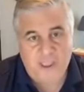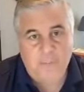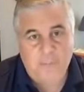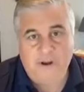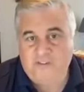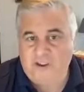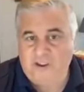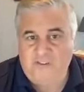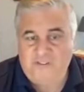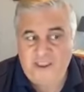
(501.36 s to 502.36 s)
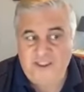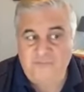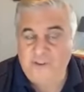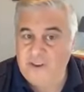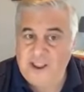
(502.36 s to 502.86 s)
But as you can see, if
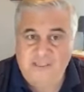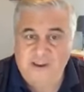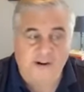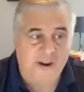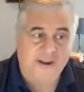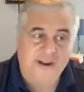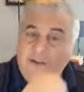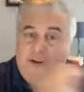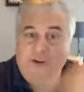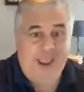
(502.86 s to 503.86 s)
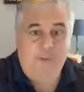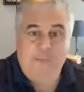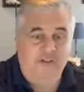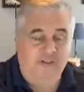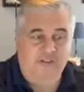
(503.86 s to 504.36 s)
you can get there, now your account
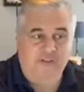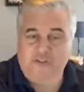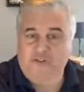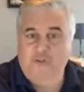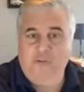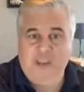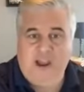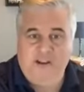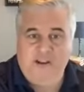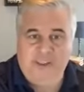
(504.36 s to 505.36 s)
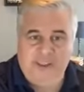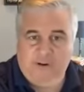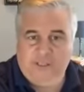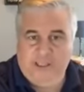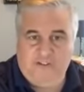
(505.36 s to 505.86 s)
managers are truly hunting and
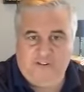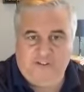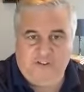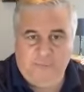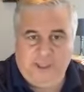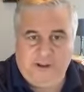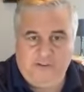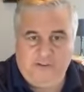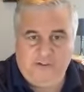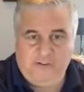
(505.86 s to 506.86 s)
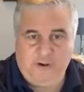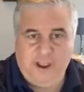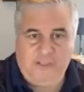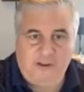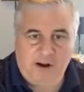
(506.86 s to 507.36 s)
relationship managers,
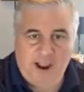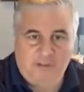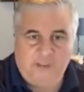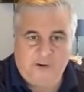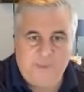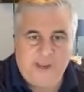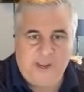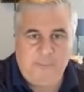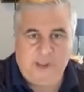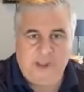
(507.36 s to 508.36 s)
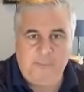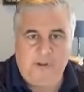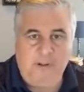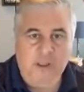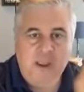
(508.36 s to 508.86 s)
right? They're out there meeting
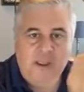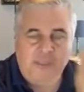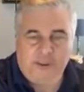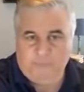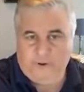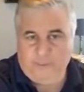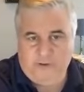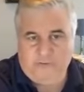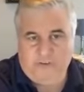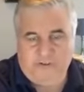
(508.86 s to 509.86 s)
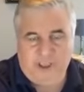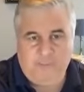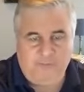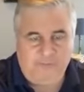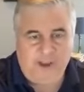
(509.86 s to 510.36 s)
people. They can really use their time
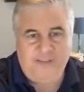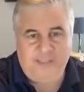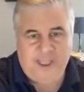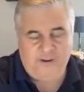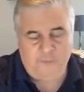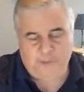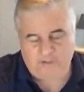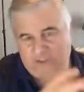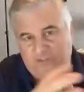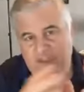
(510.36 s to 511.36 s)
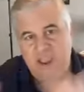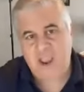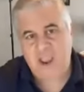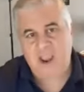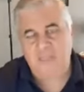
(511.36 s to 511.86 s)
to find that new business.
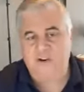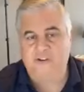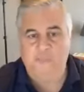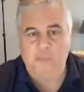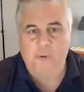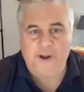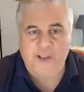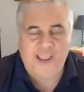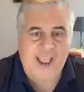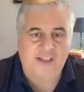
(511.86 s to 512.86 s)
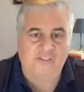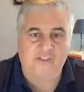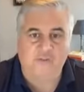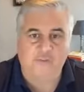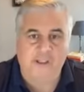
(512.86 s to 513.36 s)
And then your supporting cast
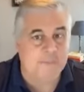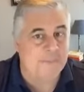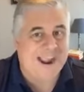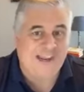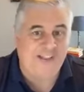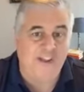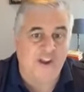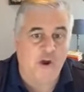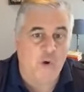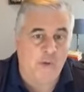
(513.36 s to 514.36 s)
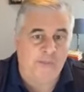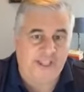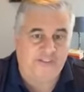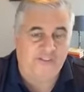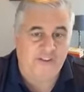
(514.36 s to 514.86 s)
is really mining the gold
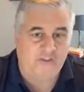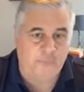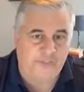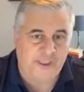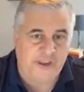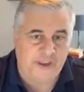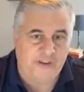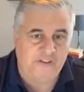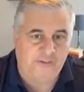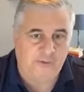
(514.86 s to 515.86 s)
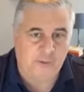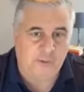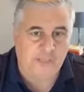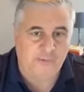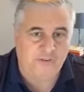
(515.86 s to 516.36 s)
that sits within each and every one of
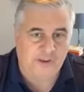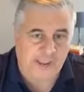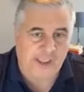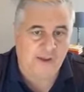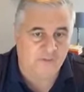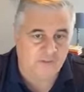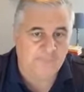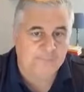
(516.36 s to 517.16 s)
those accounts.